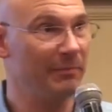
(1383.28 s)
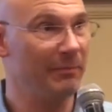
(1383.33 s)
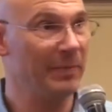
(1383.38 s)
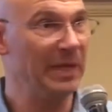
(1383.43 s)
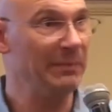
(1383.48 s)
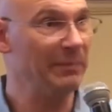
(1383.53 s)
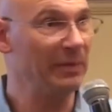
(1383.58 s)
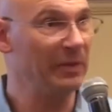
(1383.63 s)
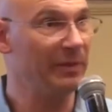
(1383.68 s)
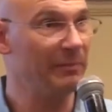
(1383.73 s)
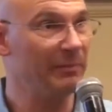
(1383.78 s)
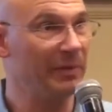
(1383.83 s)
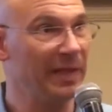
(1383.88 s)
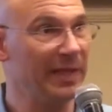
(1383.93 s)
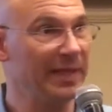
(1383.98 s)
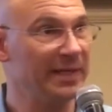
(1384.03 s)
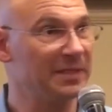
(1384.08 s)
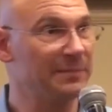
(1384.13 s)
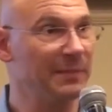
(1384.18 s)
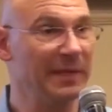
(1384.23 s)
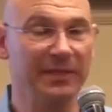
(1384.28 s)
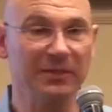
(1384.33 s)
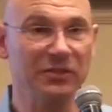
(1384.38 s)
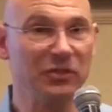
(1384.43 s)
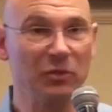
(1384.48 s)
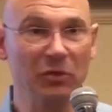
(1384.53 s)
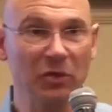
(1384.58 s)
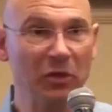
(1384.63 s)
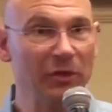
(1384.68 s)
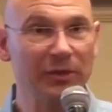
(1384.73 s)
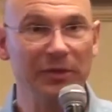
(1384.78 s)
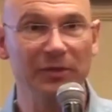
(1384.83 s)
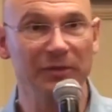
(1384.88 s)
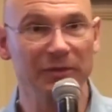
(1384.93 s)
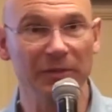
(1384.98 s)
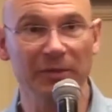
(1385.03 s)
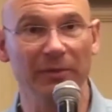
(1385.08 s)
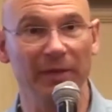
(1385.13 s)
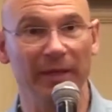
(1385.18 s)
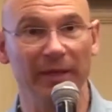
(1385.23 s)
people in place, because you couldn't
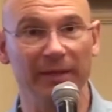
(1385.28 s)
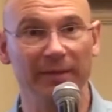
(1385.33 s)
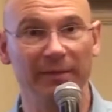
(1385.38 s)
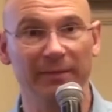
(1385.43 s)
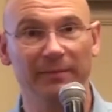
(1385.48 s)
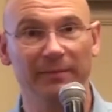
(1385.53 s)
do it.